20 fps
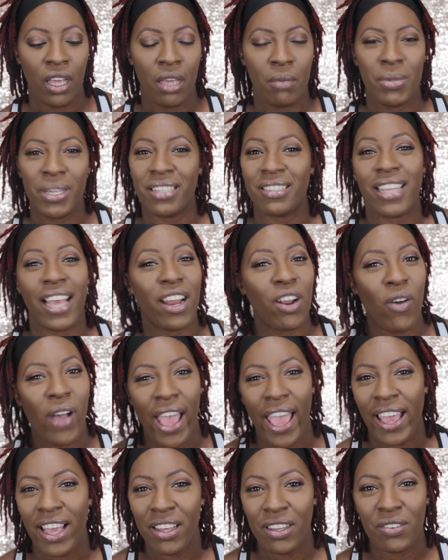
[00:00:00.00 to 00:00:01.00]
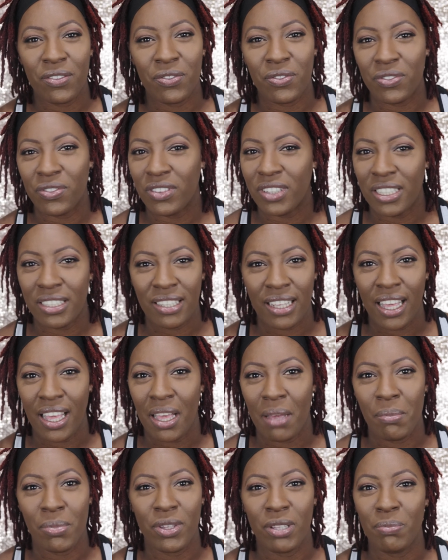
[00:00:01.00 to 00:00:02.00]
because I don't have the
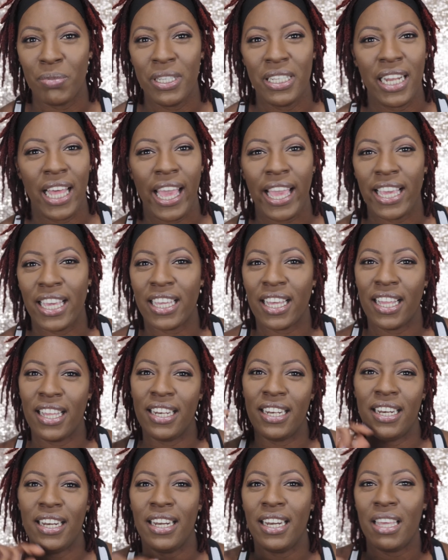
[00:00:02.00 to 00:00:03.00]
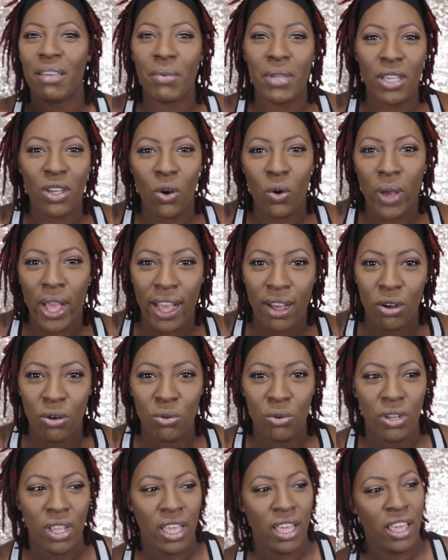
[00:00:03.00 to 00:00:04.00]
time to be like, let me go
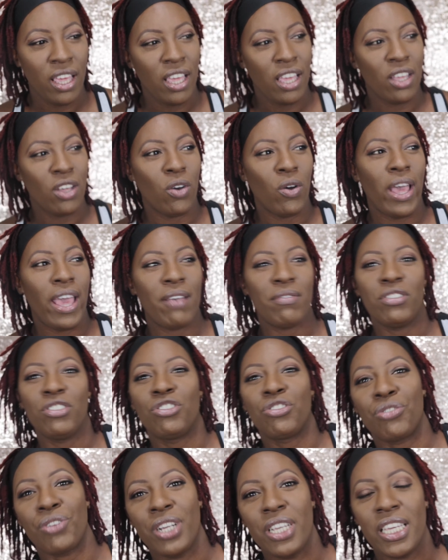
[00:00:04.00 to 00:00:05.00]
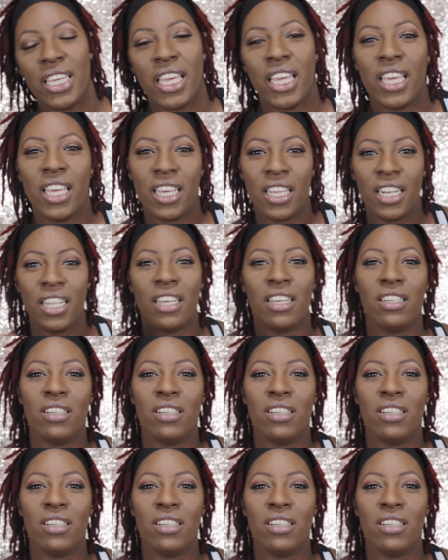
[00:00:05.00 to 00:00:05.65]
out, go have a drink here, there.